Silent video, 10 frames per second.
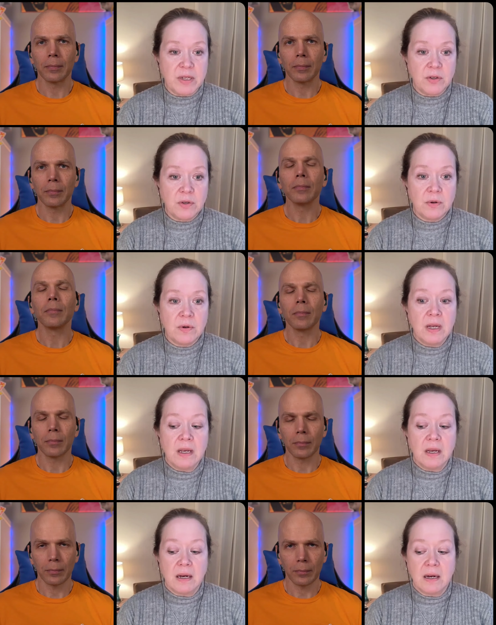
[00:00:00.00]
Speaker 1: been to
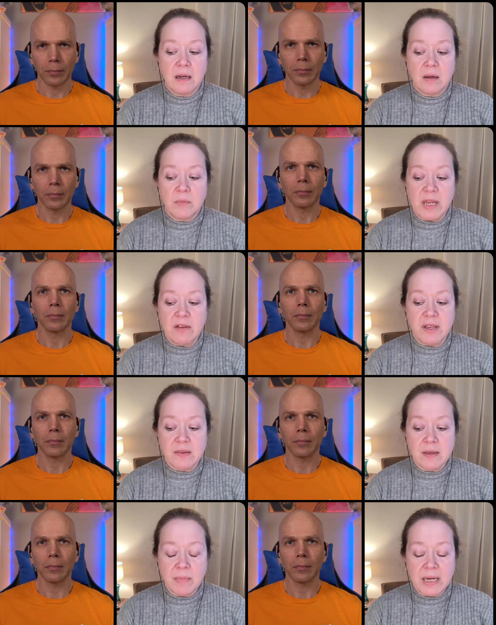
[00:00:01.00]
um, if it's
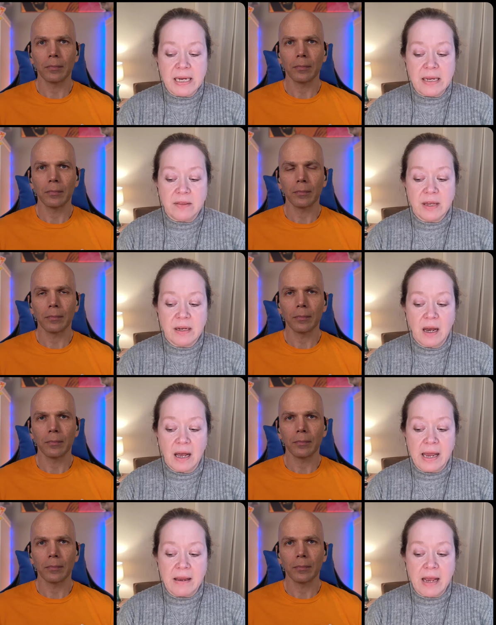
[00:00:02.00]
somebody that
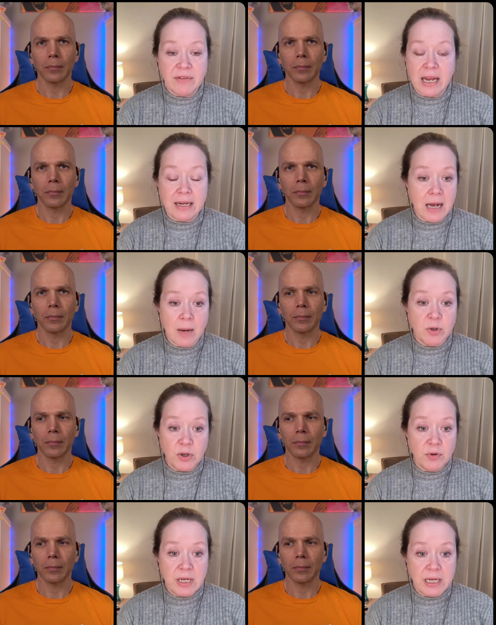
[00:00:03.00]
I haven't had an
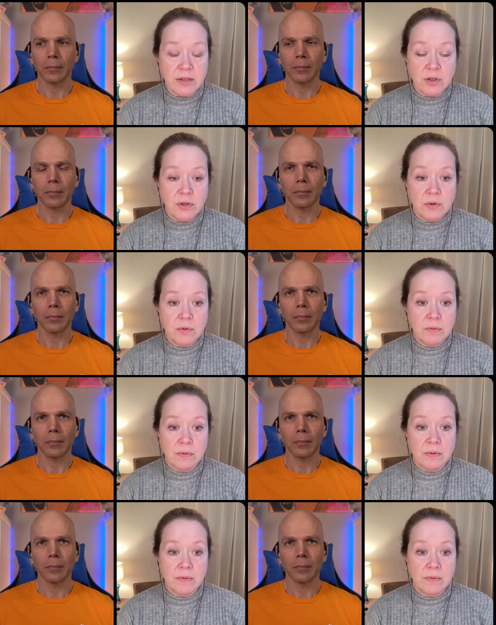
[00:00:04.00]
opportunity to
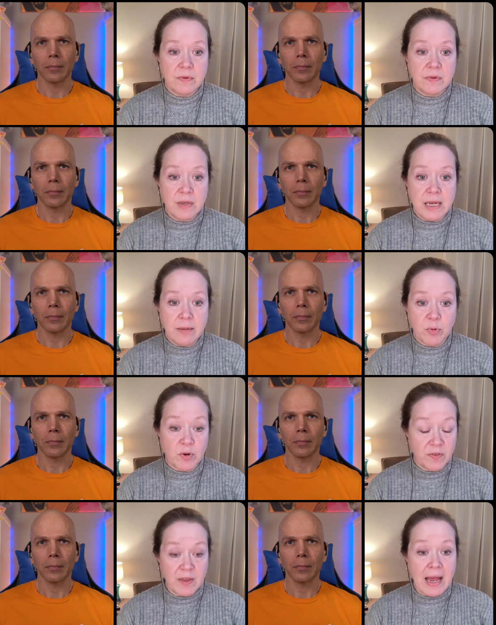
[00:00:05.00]
see
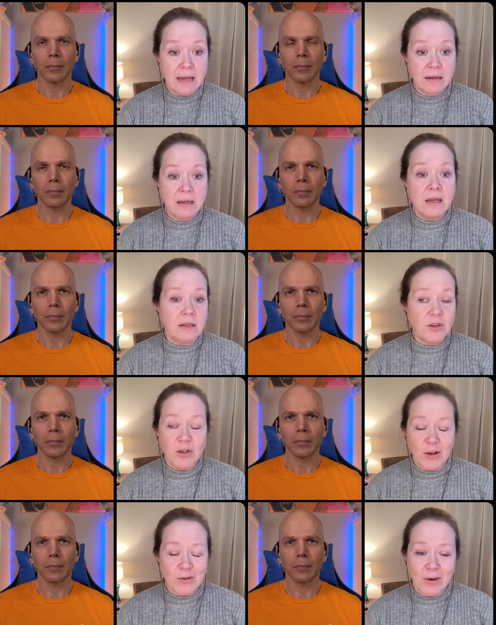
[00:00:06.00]
present, you can
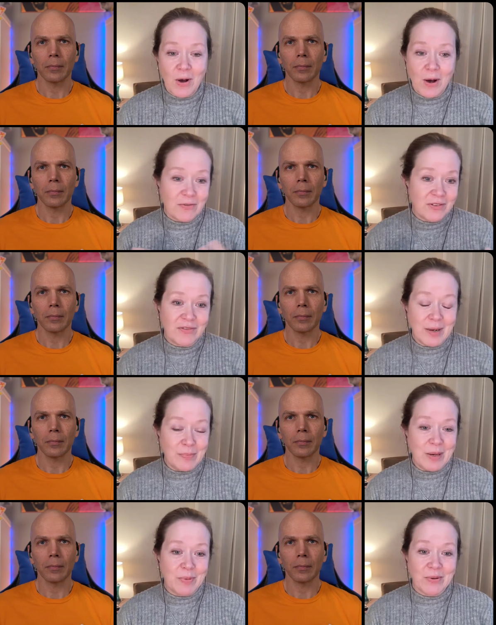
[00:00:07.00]
also often find
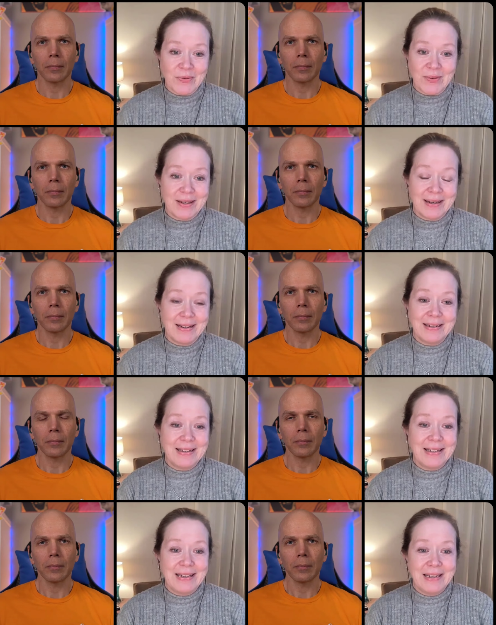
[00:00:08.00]
people's, uh,
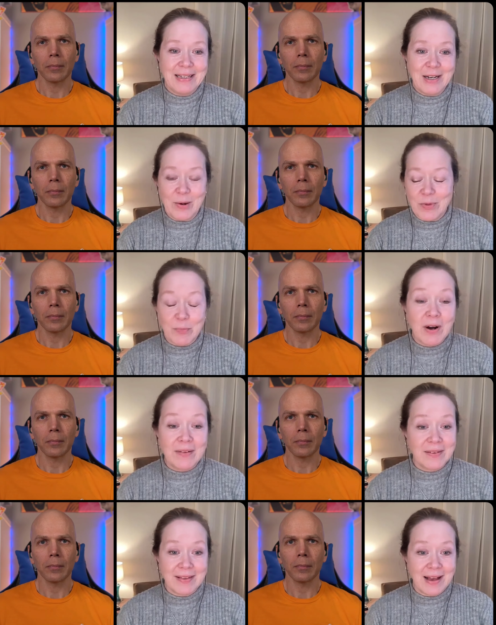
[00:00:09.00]
you know, their
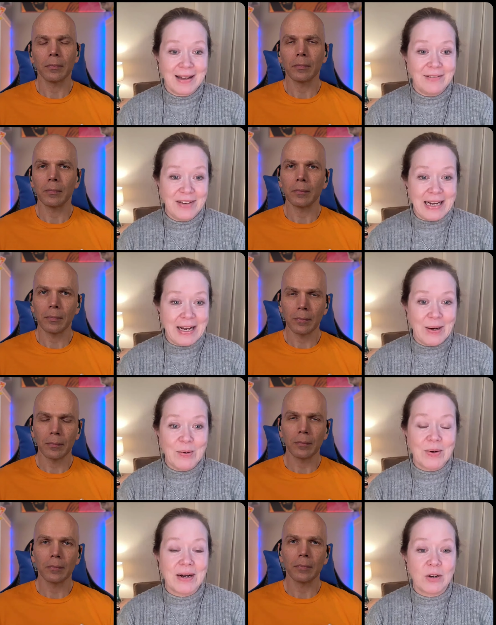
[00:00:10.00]
presence on video
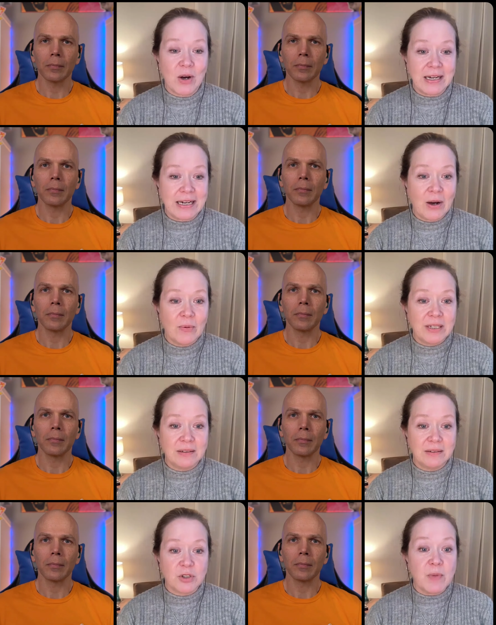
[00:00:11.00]
or on audio, and
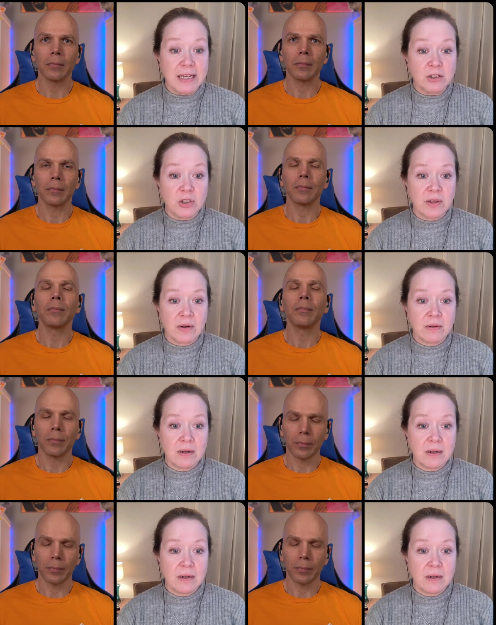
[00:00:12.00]
just making sure they're